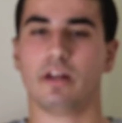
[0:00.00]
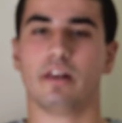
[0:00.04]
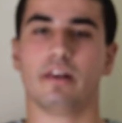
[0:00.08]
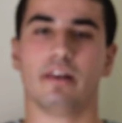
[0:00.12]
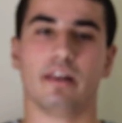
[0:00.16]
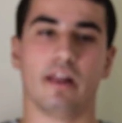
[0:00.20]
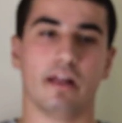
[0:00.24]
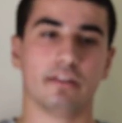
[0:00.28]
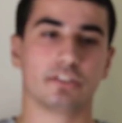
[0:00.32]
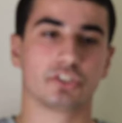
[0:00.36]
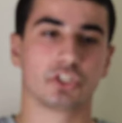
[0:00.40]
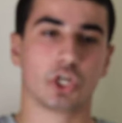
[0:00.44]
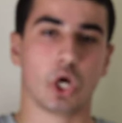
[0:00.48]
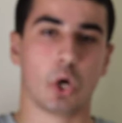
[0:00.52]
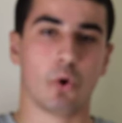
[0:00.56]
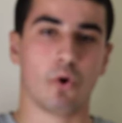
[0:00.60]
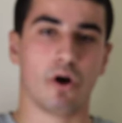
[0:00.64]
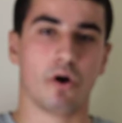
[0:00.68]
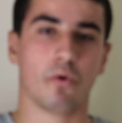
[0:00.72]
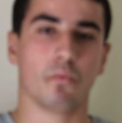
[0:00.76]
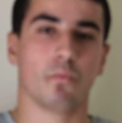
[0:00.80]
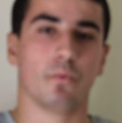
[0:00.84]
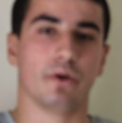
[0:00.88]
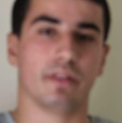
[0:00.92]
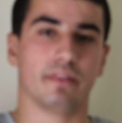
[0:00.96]
Let's go
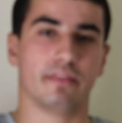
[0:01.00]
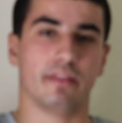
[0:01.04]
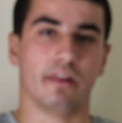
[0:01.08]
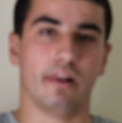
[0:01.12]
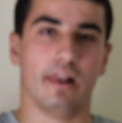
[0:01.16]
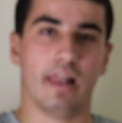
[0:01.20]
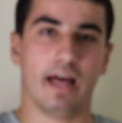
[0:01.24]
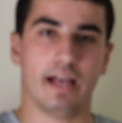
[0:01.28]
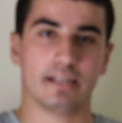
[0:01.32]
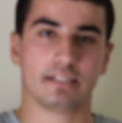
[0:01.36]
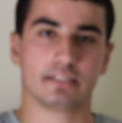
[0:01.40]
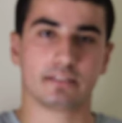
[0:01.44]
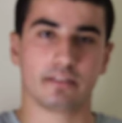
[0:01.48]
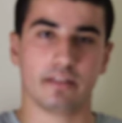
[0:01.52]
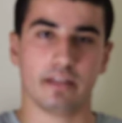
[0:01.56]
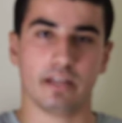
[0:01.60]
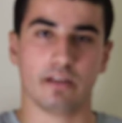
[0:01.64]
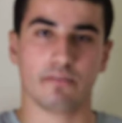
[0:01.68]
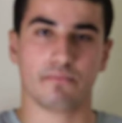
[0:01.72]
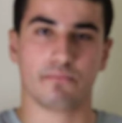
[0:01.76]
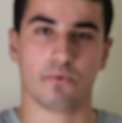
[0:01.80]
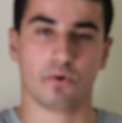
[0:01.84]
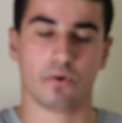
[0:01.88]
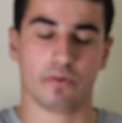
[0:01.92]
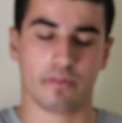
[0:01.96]
on with the last
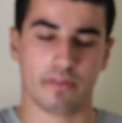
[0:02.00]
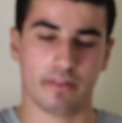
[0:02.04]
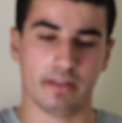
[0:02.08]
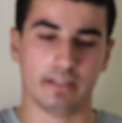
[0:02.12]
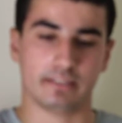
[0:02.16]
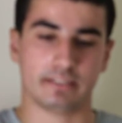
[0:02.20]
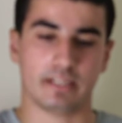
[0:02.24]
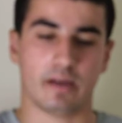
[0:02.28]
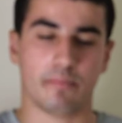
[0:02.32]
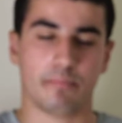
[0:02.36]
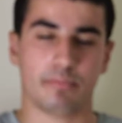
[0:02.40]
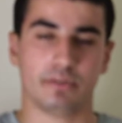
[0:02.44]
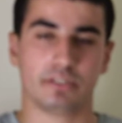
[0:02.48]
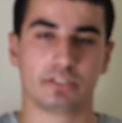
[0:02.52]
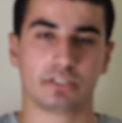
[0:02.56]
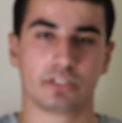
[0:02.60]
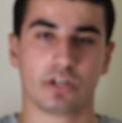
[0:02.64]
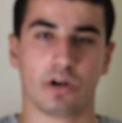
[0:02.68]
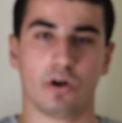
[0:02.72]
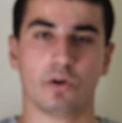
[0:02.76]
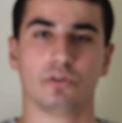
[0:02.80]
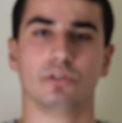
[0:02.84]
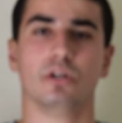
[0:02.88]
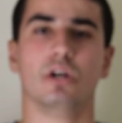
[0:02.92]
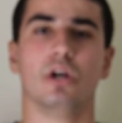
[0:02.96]
thing for this
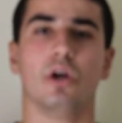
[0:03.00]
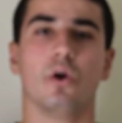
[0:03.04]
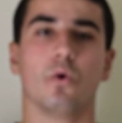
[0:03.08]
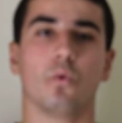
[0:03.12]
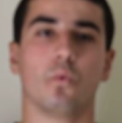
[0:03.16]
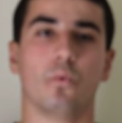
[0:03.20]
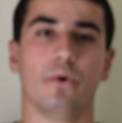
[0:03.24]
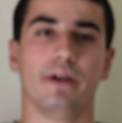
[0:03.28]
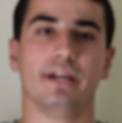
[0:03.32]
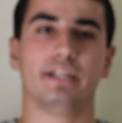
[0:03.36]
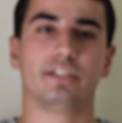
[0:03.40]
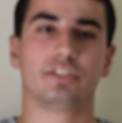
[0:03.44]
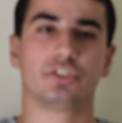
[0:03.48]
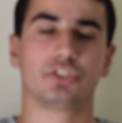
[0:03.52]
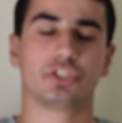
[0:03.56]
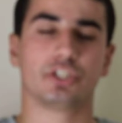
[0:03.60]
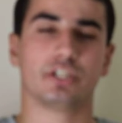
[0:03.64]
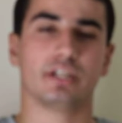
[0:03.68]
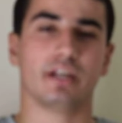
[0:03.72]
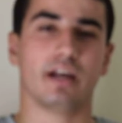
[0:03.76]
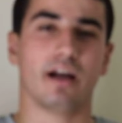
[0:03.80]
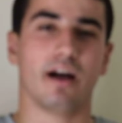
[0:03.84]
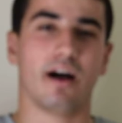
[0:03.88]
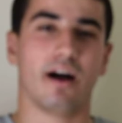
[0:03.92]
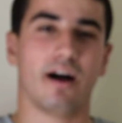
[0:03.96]
episode,
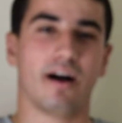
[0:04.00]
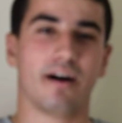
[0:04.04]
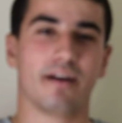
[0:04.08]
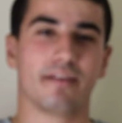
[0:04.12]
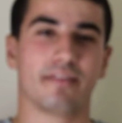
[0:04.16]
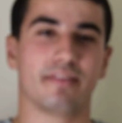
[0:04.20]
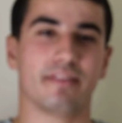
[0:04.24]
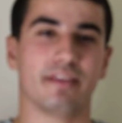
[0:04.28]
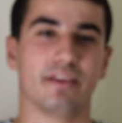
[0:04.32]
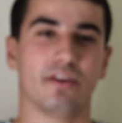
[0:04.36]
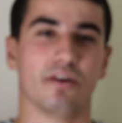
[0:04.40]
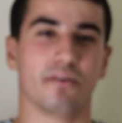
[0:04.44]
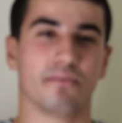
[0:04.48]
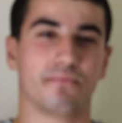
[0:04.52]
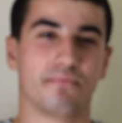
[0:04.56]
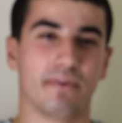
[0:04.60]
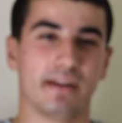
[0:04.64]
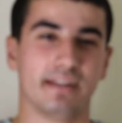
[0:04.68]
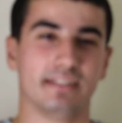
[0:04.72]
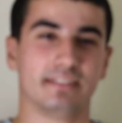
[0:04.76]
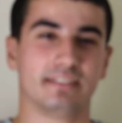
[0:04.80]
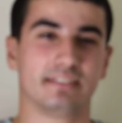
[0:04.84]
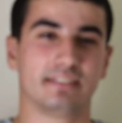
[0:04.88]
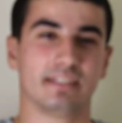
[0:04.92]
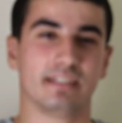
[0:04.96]
which are the
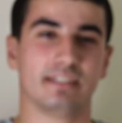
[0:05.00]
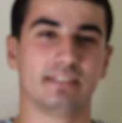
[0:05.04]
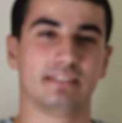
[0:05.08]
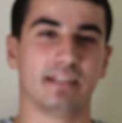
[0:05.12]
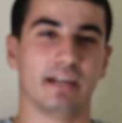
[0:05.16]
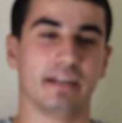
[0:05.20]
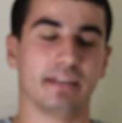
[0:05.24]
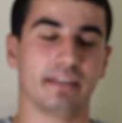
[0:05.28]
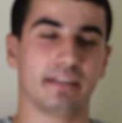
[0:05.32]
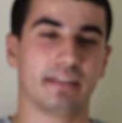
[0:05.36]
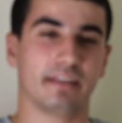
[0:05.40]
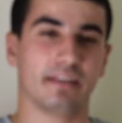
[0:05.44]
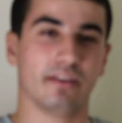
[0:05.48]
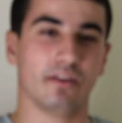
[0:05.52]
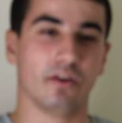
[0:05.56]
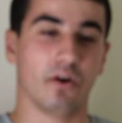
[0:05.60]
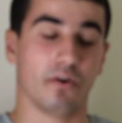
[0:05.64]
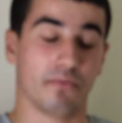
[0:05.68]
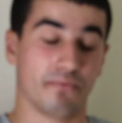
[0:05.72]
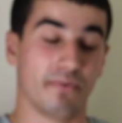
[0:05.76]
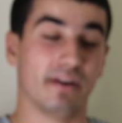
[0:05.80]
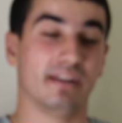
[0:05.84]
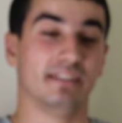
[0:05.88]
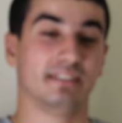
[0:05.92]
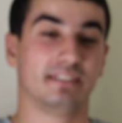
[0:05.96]
offenses
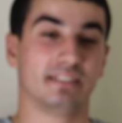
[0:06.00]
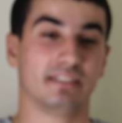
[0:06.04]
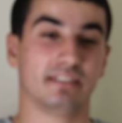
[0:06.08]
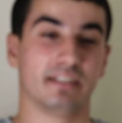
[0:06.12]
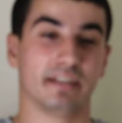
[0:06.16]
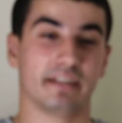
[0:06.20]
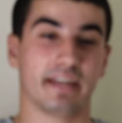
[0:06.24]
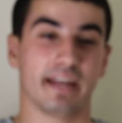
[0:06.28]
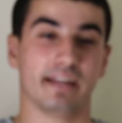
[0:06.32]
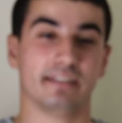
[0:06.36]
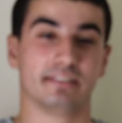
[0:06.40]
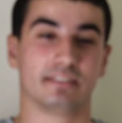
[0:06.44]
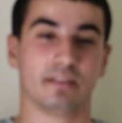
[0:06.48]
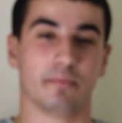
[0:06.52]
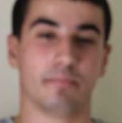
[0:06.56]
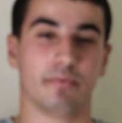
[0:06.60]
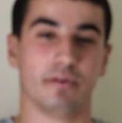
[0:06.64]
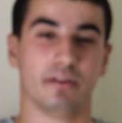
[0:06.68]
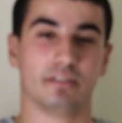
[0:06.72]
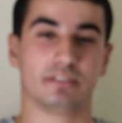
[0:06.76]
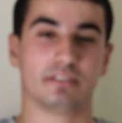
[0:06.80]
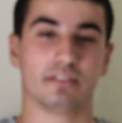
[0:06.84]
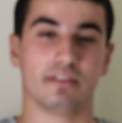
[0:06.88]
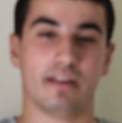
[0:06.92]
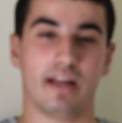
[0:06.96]
against the
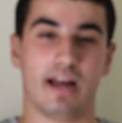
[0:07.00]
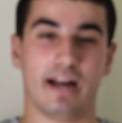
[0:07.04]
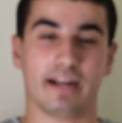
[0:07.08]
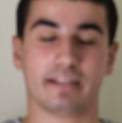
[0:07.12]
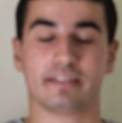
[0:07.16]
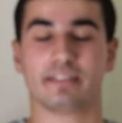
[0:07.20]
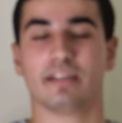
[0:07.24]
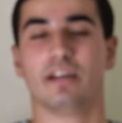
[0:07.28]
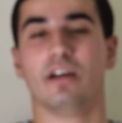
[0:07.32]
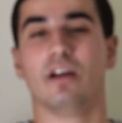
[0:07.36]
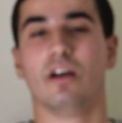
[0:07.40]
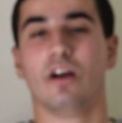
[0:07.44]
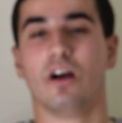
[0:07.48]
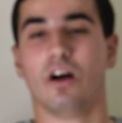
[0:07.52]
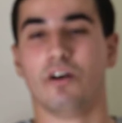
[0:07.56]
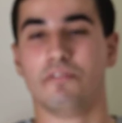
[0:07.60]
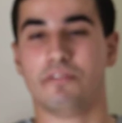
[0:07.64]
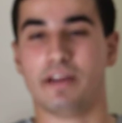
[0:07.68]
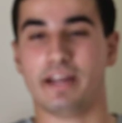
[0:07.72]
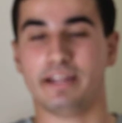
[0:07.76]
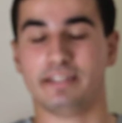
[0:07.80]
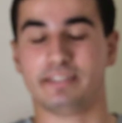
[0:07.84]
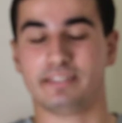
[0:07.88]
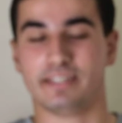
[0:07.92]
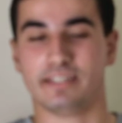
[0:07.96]
Person Act of
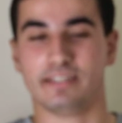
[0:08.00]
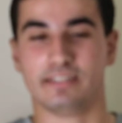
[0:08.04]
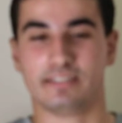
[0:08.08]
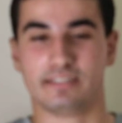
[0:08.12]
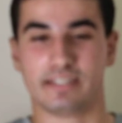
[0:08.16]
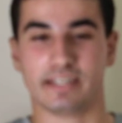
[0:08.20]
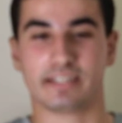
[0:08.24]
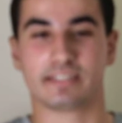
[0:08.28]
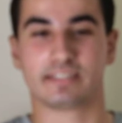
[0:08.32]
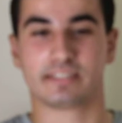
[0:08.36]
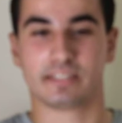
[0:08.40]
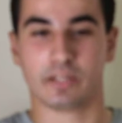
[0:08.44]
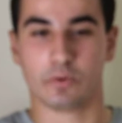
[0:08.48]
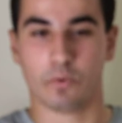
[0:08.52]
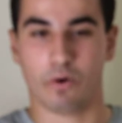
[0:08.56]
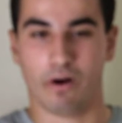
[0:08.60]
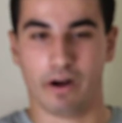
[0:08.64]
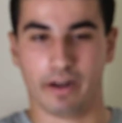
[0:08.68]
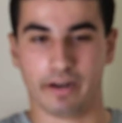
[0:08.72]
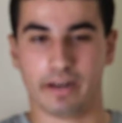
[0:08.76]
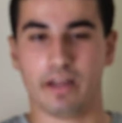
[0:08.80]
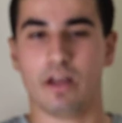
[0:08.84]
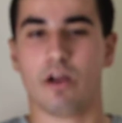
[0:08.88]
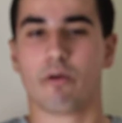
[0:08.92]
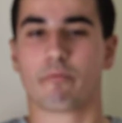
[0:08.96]

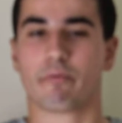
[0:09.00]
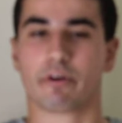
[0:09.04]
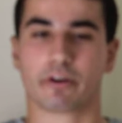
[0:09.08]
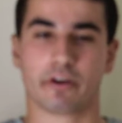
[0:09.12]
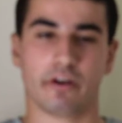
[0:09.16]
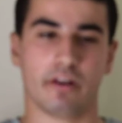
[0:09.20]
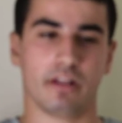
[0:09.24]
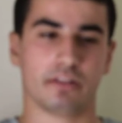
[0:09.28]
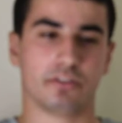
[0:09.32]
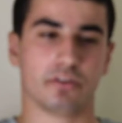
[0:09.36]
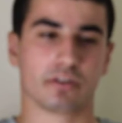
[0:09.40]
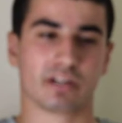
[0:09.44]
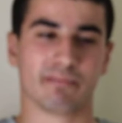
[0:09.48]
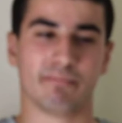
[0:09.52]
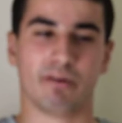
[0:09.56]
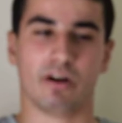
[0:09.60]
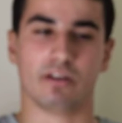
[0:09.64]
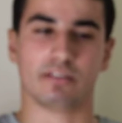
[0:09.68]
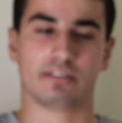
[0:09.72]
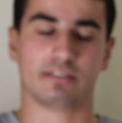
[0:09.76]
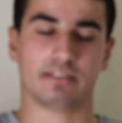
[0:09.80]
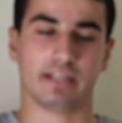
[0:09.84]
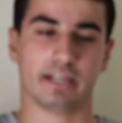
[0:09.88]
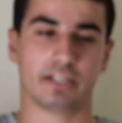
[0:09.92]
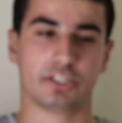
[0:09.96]
1861. We're going to talk
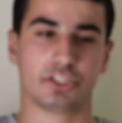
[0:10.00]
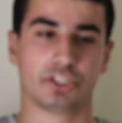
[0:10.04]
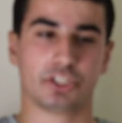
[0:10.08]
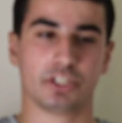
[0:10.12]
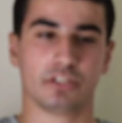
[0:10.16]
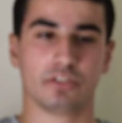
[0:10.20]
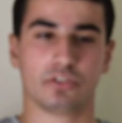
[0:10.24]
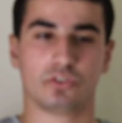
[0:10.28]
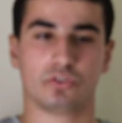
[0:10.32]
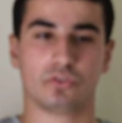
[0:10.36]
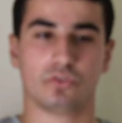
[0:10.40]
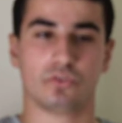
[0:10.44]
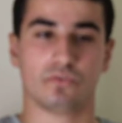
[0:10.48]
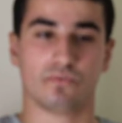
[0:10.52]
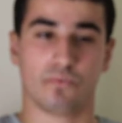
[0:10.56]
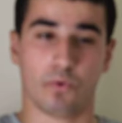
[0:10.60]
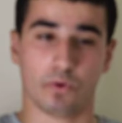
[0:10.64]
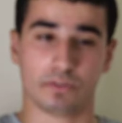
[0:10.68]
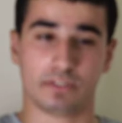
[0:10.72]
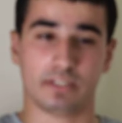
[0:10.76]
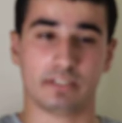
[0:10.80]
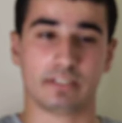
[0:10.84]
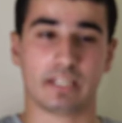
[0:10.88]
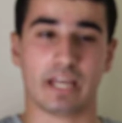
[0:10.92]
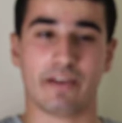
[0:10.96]
about Section
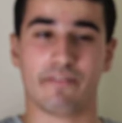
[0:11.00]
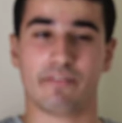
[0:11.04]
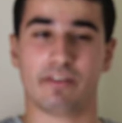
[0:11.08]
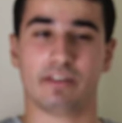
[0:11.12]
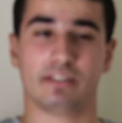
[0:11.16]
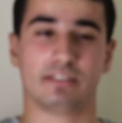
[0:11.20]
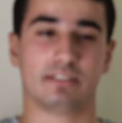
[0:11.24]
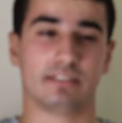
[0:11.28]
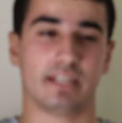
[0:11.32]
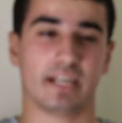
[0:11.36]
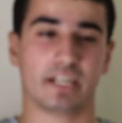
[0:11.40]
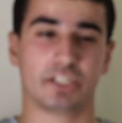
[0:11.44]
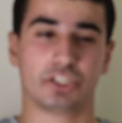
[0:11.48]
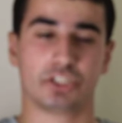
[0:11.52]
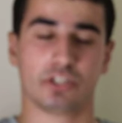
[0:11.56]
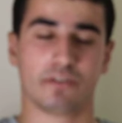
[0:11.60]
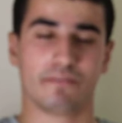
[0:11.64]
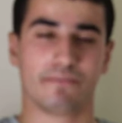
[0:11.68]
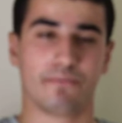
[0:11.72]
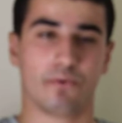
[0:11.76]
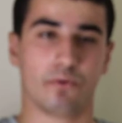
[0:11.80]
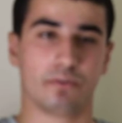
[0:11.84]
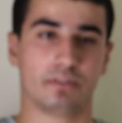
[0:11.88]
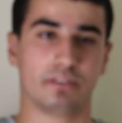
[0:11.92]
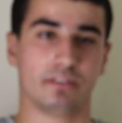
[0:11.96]
47,
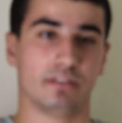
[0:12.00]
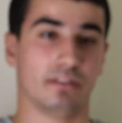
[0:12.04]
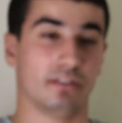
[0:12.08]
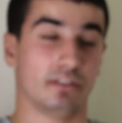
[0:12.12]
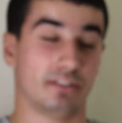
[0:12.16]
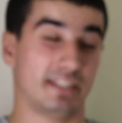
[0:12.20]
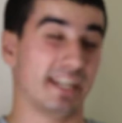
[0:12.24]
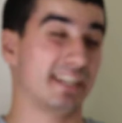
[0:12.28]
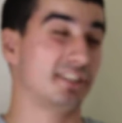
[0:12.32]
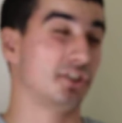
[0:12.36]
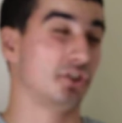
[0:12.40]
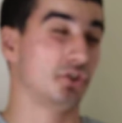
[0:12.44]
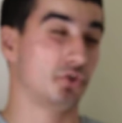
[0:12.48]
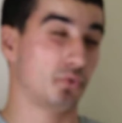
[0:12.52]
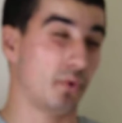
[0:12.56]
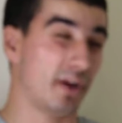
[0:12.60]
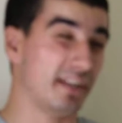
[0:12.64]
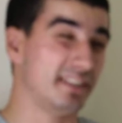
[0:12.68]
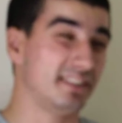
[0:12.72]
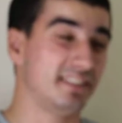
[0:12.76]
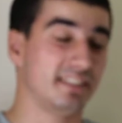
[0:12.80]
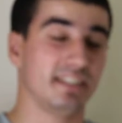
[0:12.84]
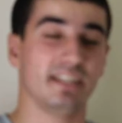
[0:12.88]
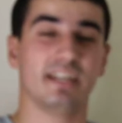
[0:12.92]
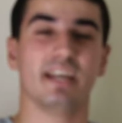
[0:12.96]
Section
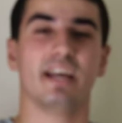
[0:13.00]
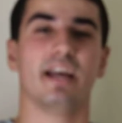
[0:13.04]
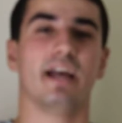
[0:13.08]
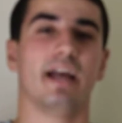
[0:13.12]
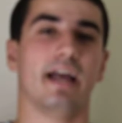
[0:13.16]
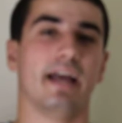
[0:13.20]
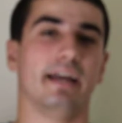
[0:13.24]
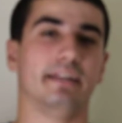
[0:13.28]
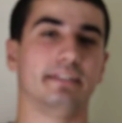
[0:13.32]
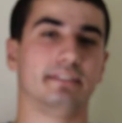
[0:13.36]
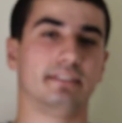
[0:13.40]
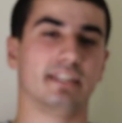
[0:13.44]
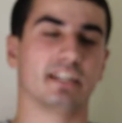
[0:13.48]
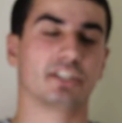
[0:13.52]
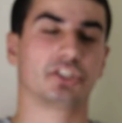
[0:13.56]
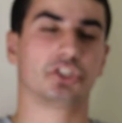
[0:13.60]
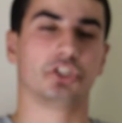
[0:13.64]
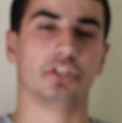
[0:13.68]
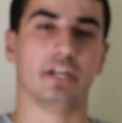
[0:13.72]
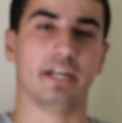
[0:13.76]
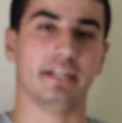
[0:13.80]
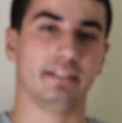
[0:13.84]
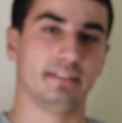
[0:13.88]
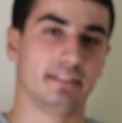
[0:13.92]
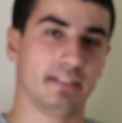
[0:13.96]
20, and
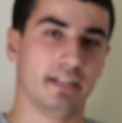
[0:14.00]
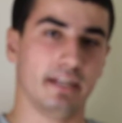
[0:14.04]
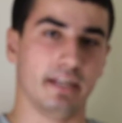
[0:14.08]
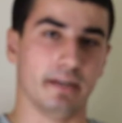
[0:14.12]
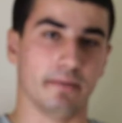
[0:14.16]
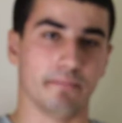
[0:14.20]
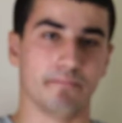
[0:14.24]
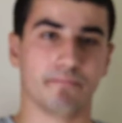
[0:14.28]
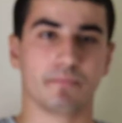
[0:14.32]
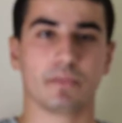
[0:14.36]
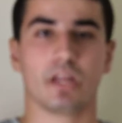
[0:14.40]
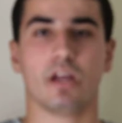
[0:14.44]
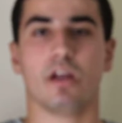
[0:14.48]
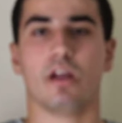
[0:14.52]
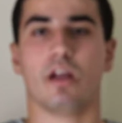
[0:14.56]
Section 18.